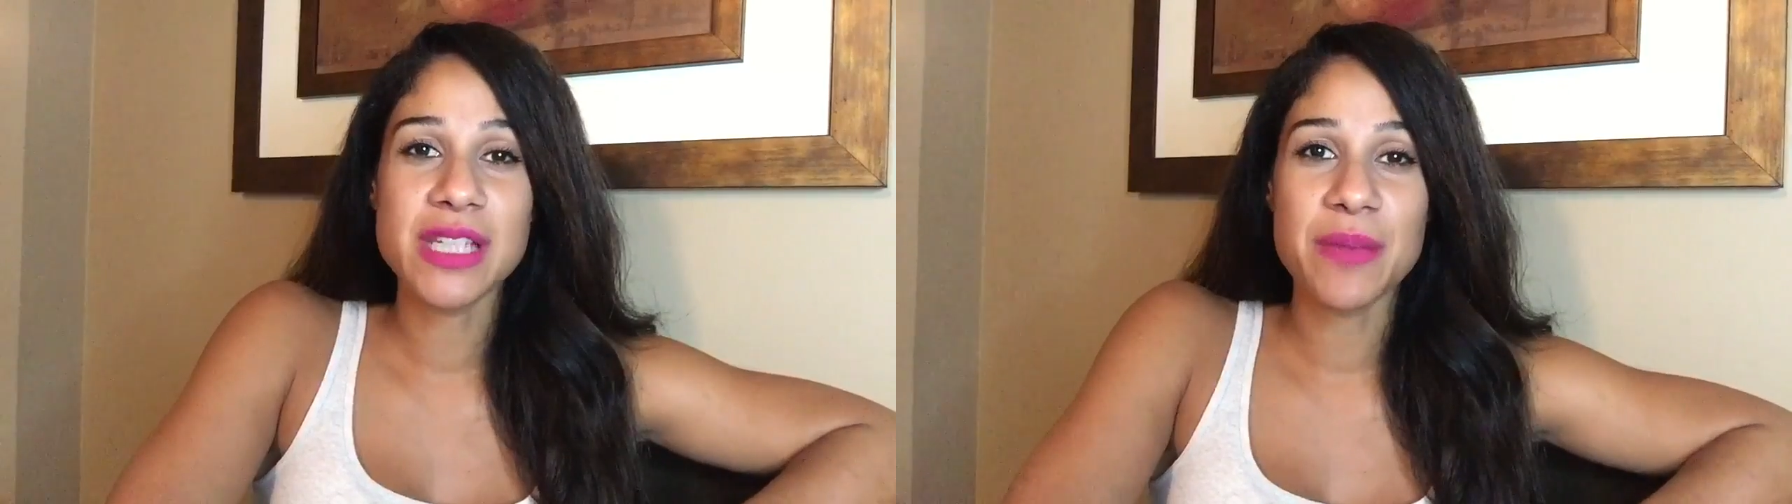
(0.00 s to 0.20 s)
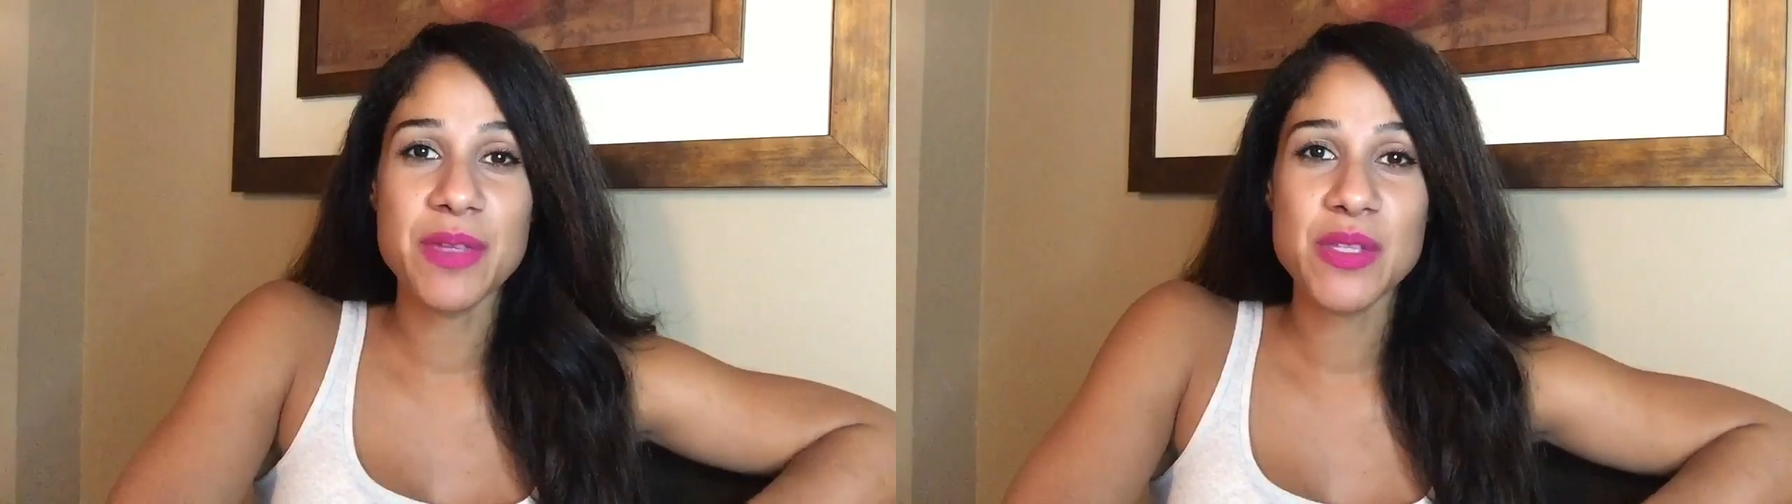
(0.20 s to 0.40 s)

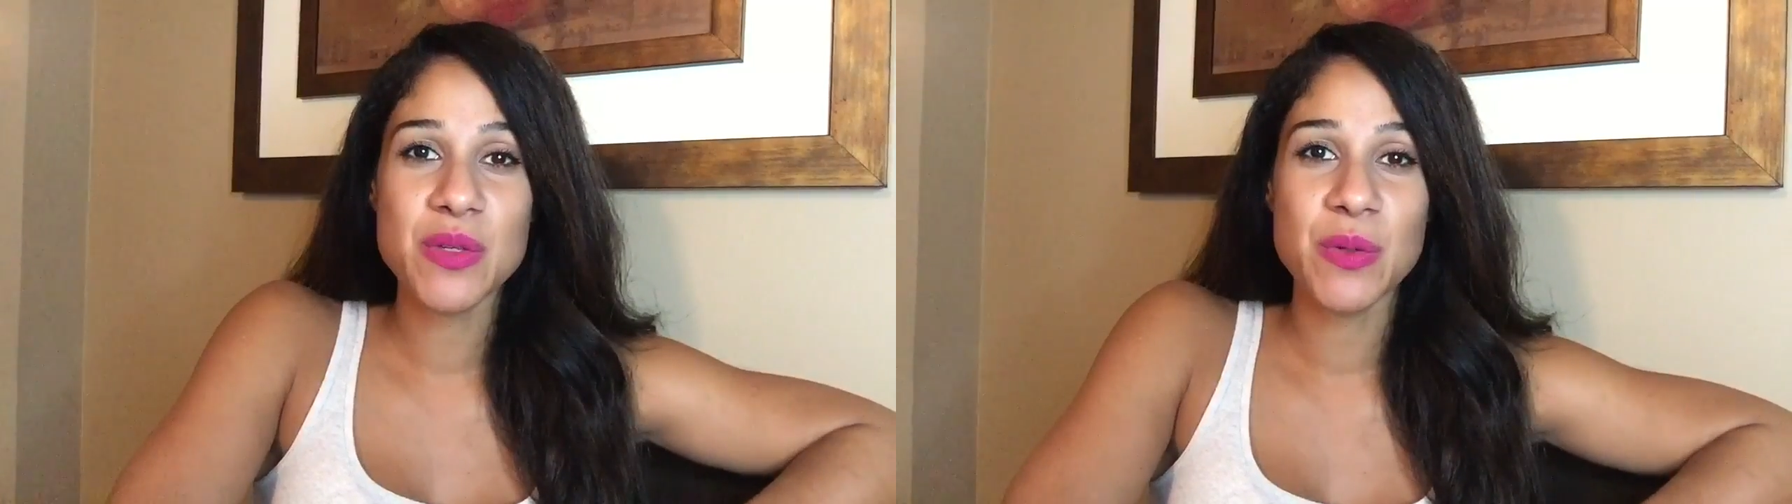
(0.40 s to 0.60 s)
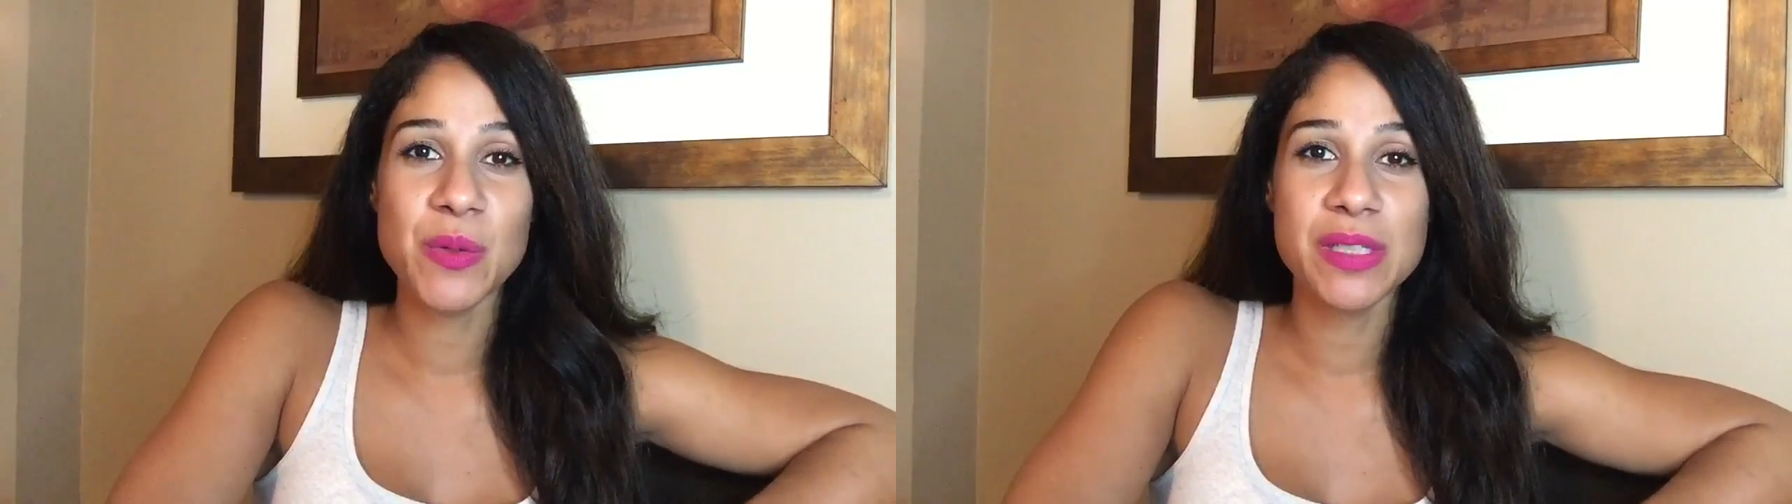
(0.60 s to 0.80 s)
time in
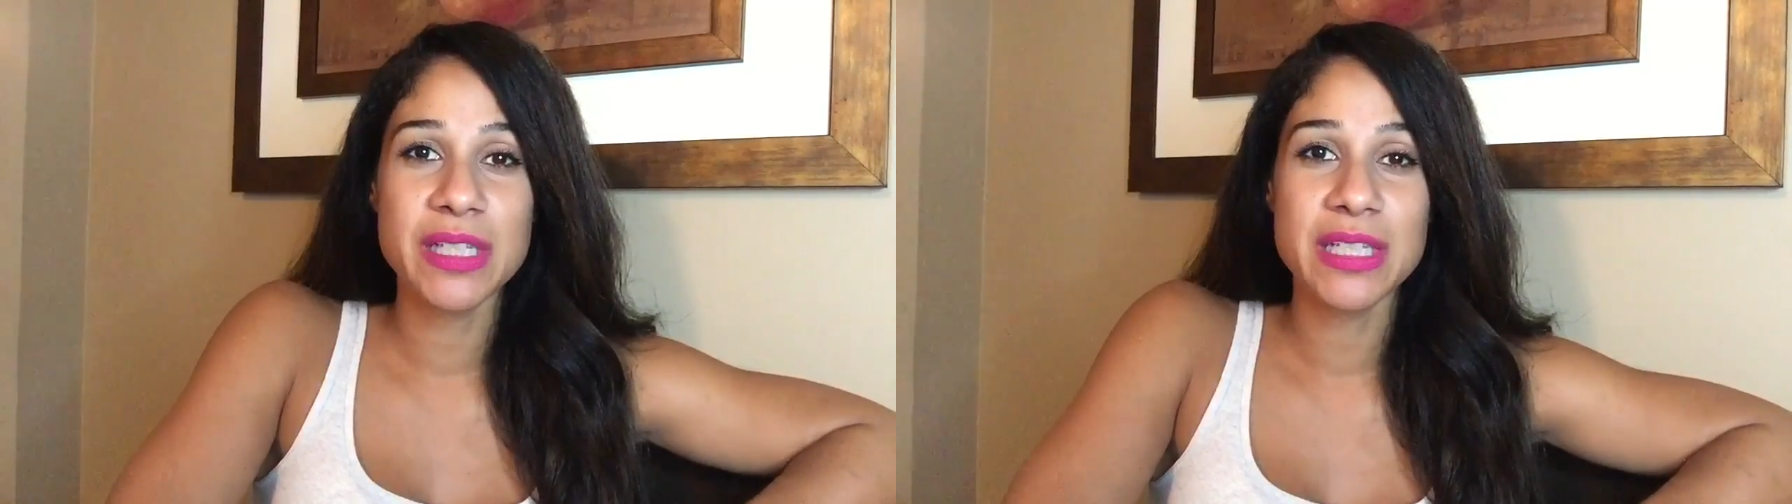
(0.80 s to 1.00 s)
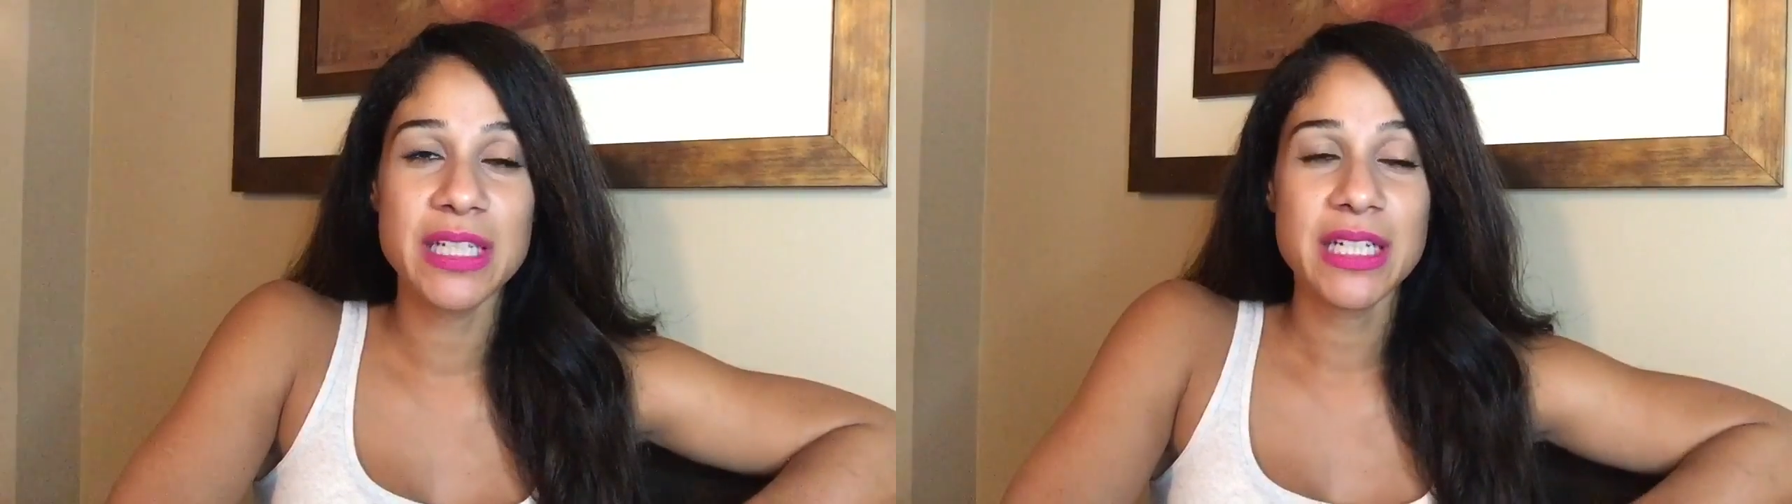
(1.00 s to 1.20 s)
school,
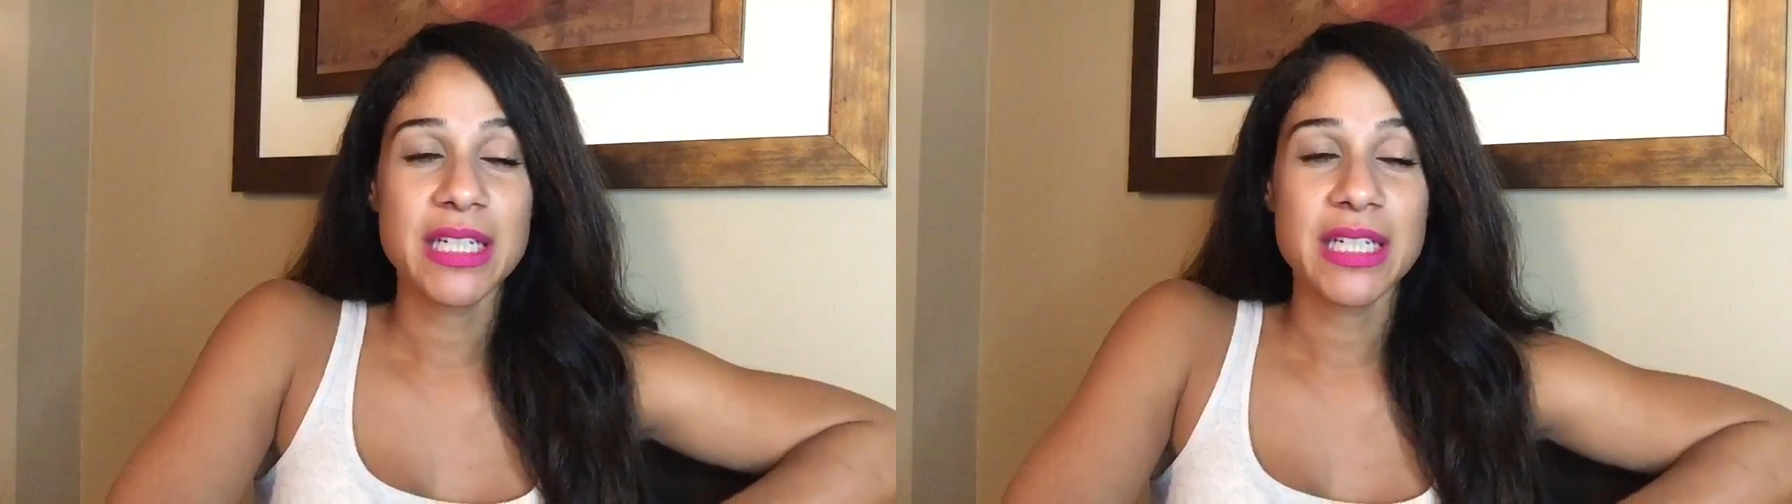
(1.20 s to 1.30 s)
and